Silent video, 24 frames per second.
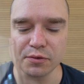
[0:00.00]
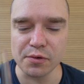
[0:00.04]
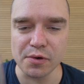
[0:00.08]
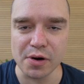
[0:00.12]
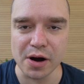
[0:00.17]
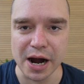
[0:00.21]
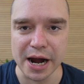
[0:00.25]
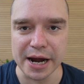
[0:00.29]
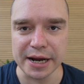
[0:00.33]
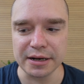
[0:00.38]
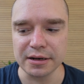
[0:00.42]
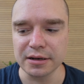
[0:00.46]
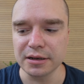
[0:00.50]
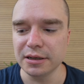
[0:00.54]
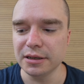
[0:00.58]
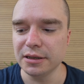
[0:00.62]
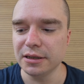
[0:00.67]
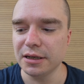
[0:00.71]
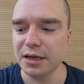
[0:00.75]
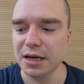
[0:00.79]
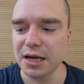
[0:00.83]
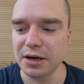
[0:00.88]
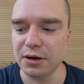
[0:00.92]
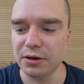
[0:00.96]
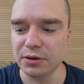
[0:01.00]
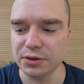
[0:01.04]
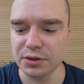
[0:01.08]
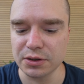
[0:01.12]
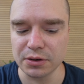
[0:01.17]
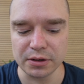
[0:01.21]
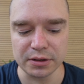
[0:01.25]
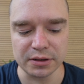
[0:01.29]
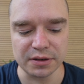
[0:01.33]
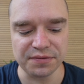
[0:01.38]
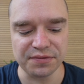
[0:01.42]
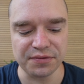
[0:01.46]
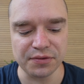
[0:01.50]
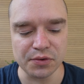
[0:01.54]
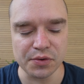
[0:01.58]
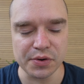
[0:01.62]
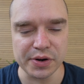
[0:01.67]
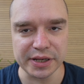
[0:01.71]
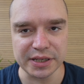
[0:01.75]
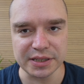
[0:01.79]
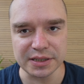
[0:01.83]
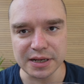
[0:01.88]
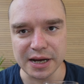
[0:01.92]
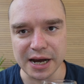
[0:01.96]
wine, and also on the
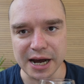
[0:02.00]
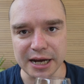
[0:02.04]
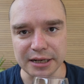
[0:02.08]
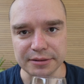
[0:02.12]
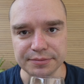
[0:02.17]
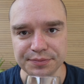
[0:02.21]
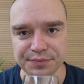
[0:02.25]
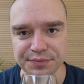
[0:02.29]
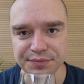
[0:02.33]
fruity side.